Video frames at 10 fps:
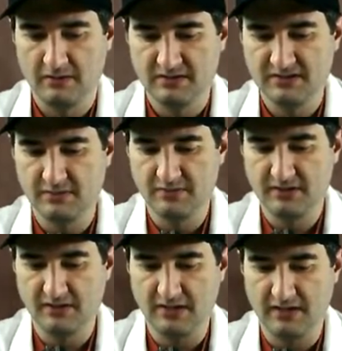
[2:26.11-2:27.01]

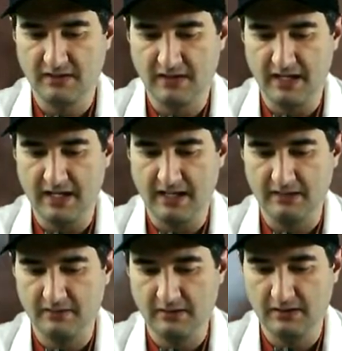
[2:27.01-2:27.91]
something like
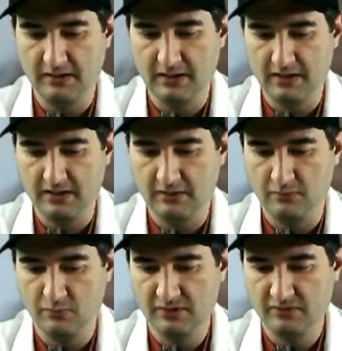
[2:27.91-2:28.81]
that and
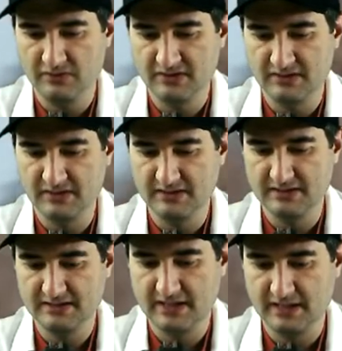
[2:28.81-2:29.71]
then windows on the
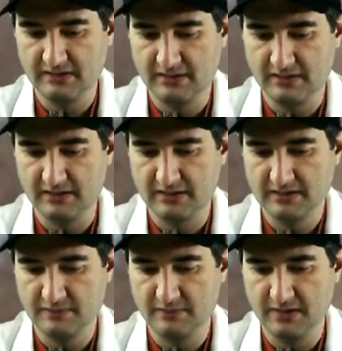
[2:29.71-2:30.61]
inside like
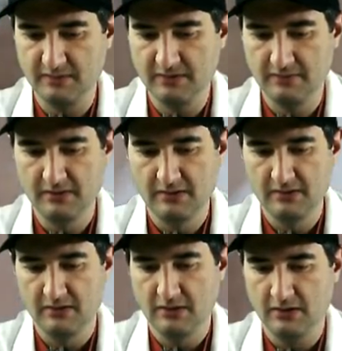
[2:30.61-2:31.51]
this maybe
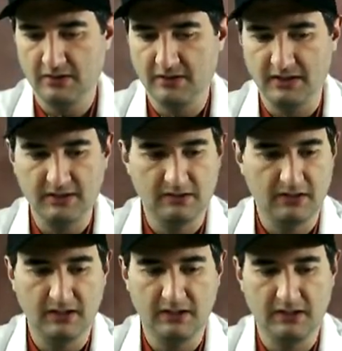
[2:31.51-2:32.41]
okay
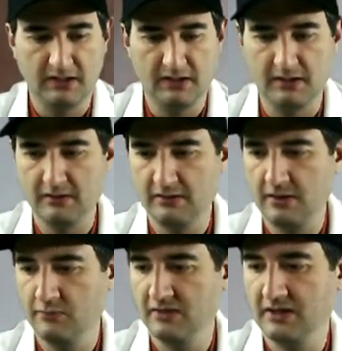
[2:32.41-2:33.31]
and
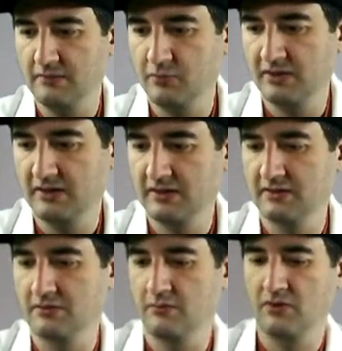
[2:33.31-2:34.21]
now we got to bring
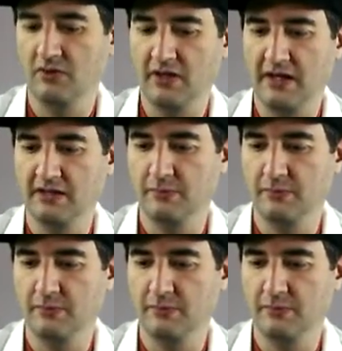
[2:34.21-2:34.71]
in a lot of the